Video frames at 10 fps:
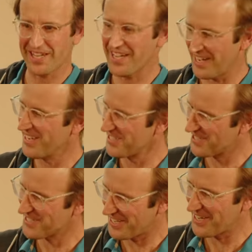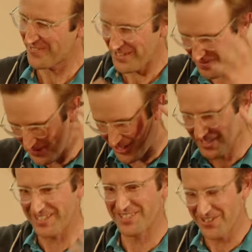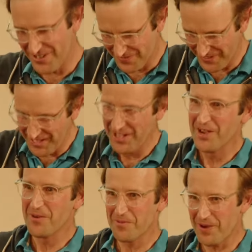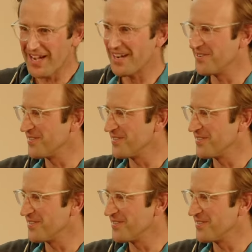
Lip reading: here. I just kind of keep doing this sort of, wow.